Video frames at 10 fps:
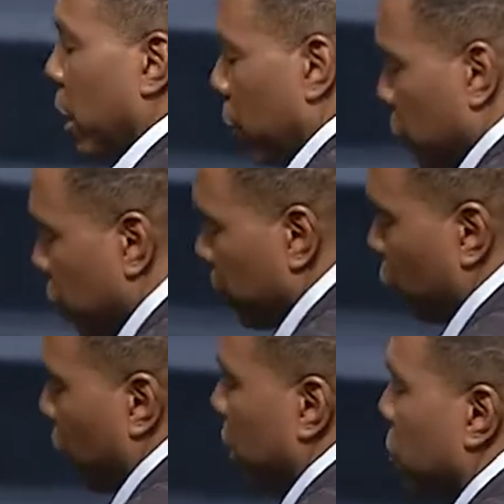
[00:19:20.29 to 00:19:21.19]
He was
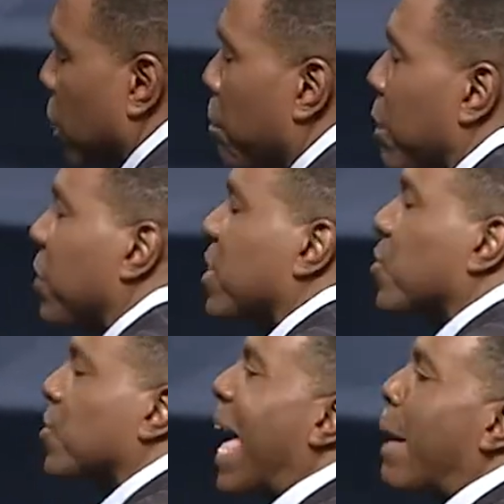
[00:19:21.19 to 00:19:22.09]
demonstrating something, but the
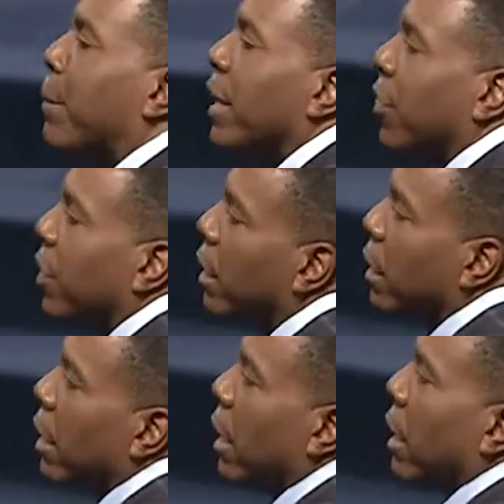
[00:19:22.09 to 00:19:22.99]
Sabbath,
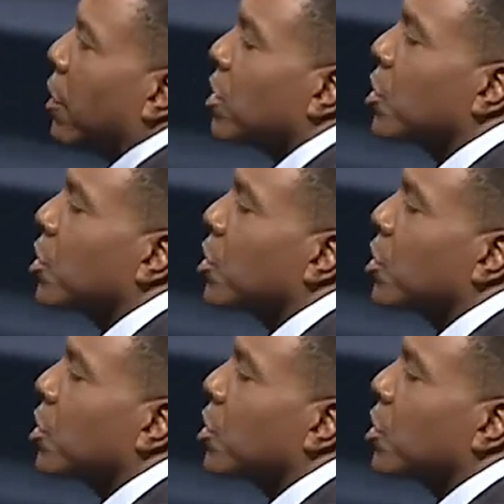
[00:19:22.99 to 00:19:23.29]
the